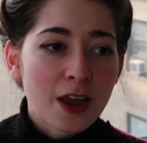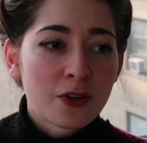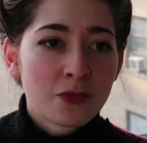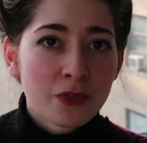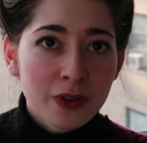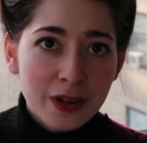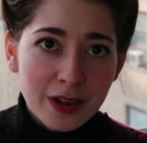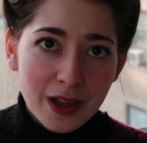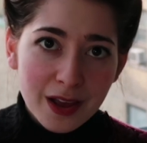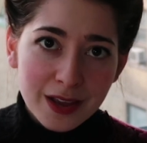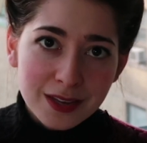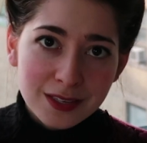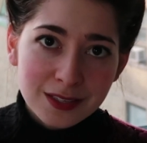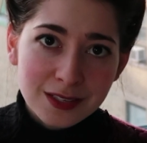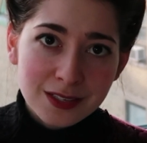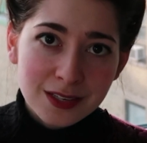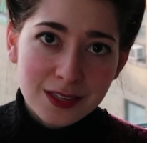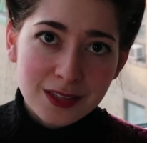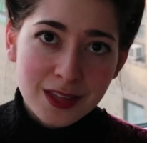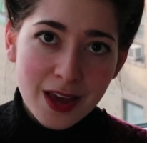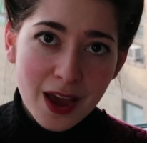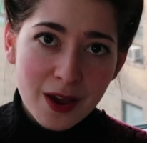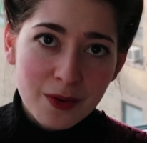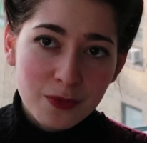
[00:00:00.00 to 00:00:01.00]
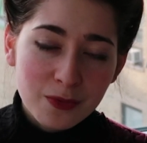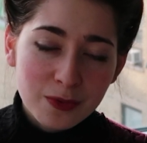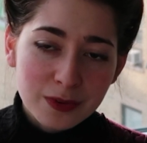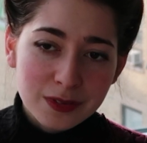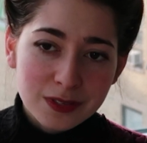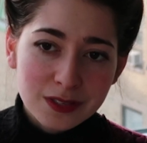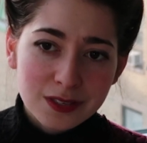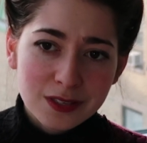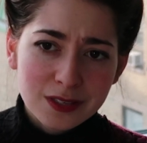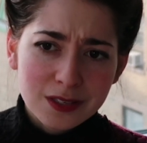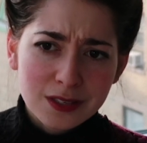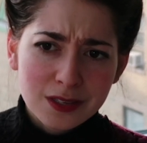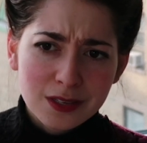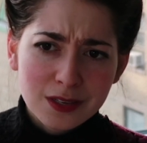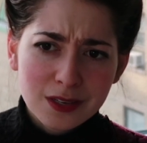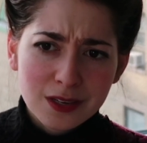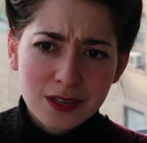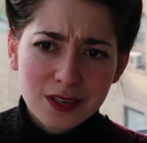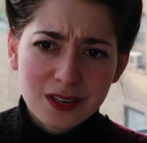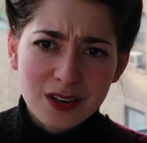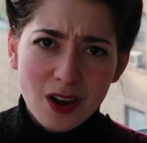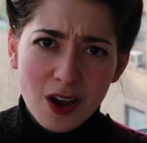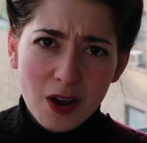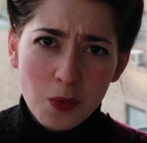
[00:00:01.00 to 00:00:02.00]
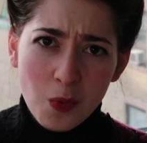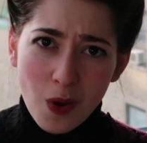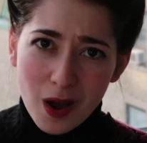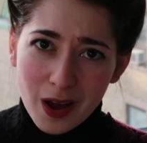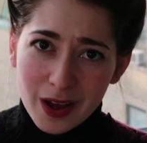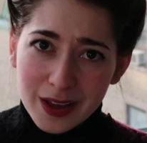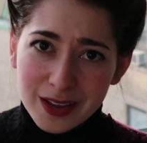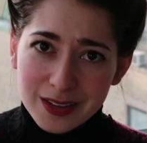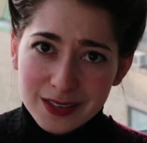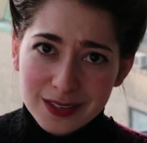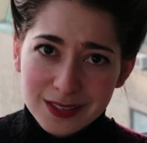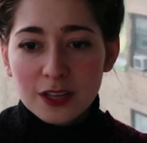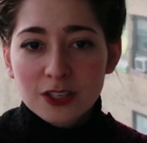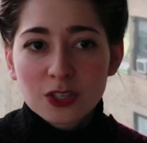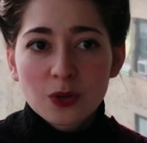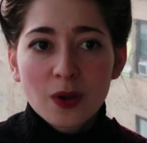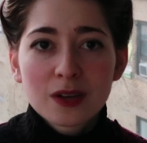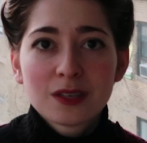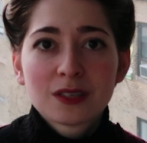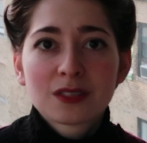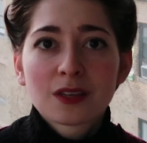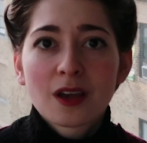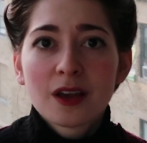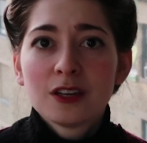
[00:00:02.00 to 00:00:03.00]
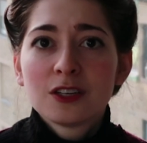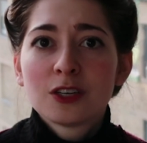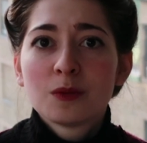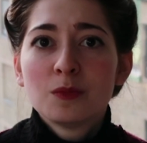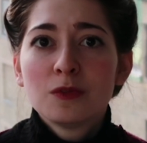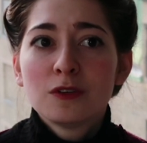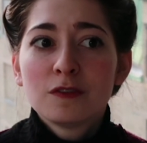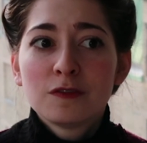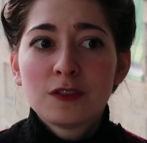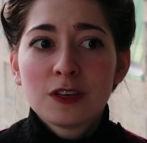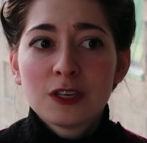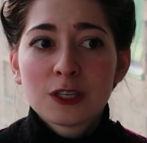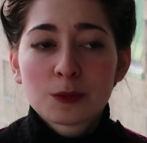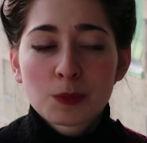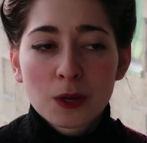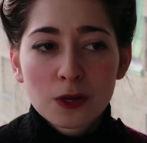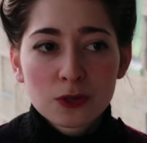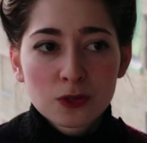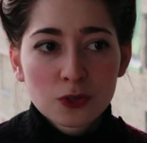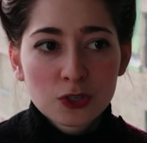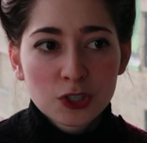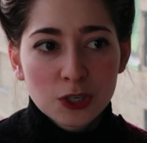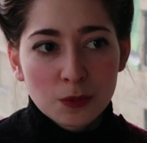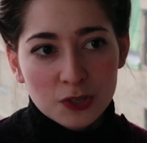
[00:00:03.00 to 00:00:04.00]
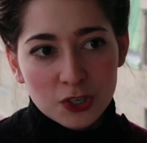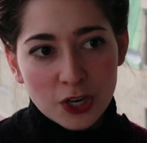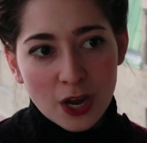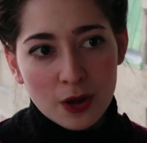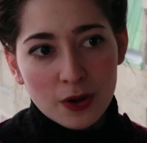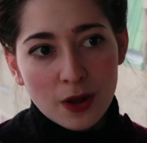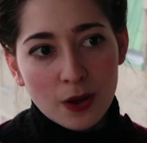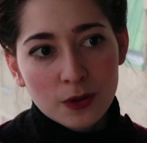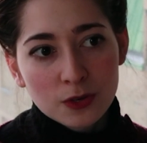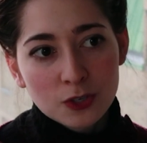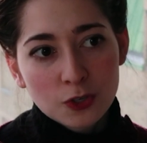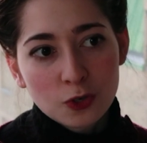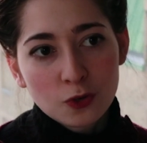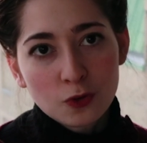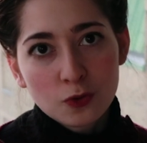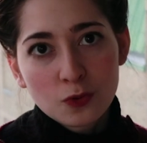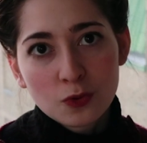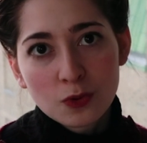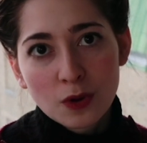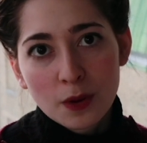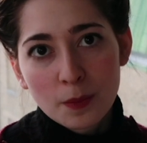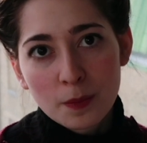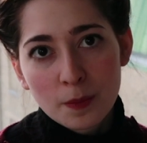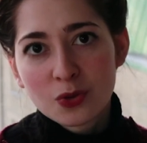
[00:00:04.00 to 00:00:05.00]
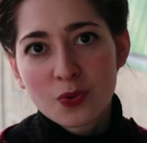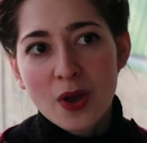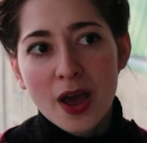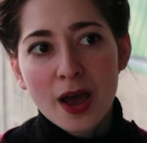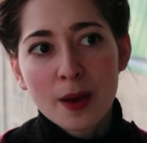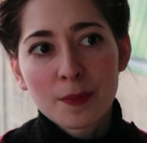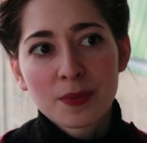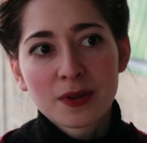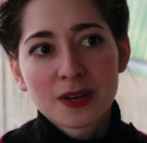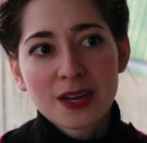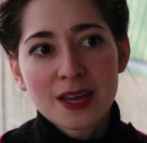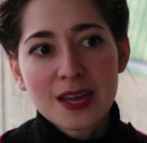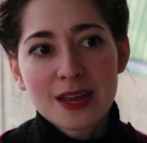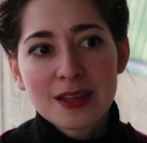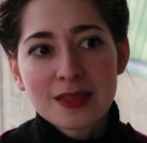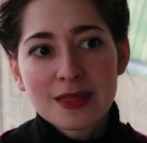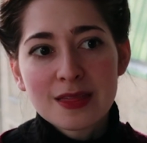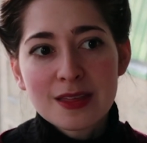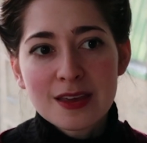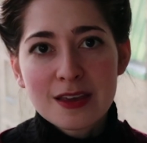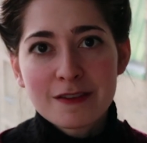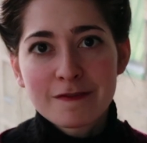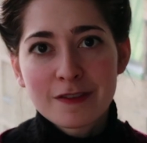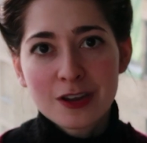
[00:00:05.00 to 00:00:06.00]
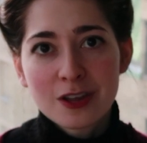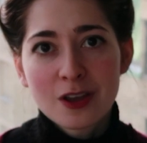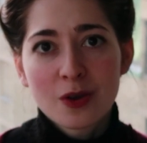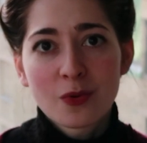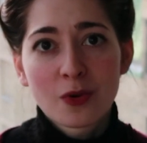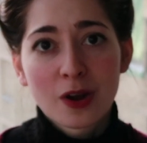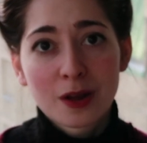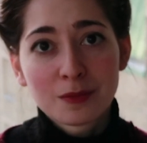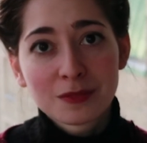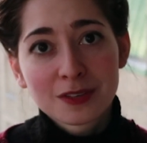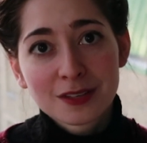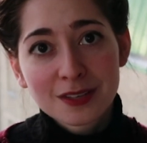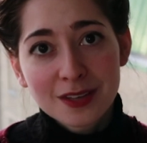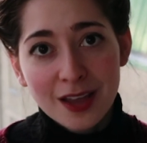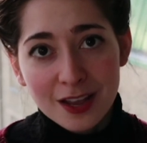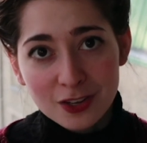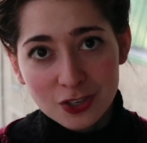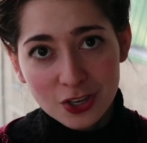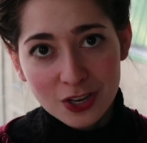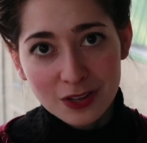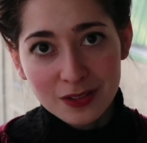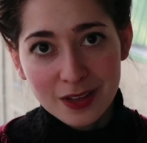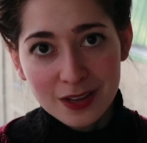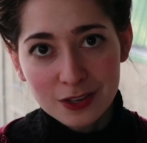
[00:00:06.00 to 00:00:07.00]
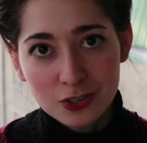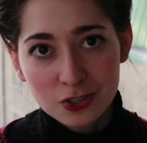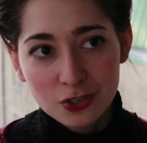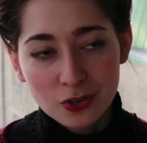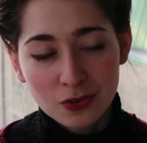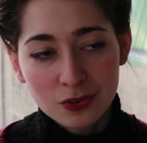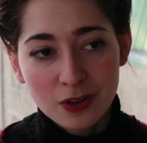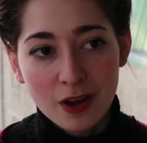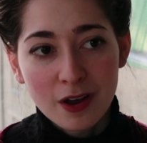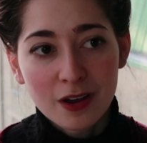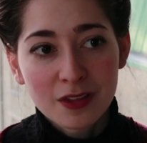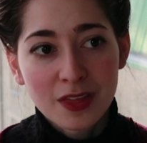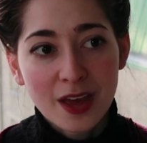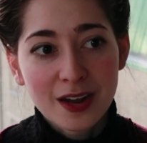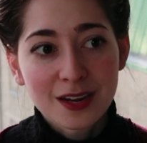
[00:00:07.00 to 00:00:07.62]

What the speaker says: I realized that was not wise, and so I decided to move the sponsorship shout out to happen in the video where I'm sketching Lady Sherlock.